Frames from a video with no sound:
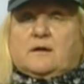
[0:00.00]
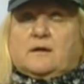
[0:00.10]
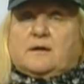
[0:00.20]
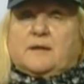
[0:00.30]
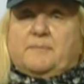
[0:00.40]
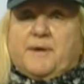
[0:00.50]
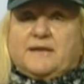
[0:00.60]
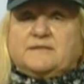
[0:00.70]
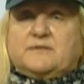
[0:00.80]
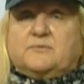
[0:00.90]

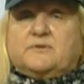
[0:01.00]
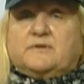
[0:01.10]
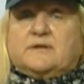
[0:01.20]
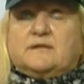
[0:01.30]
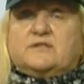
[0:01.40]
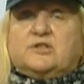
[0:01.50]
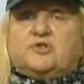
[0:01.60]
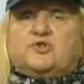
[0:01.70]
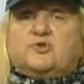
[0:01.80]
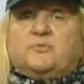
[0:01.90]
capacity within us that
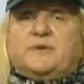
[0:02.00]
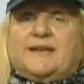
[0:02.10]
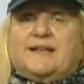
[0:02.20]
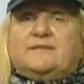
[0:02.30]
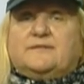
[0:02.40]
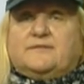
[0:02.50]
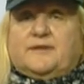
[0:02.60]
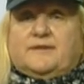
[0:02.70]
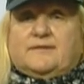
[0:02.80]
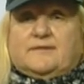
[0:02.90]
should be
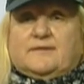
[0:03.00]
cultivated.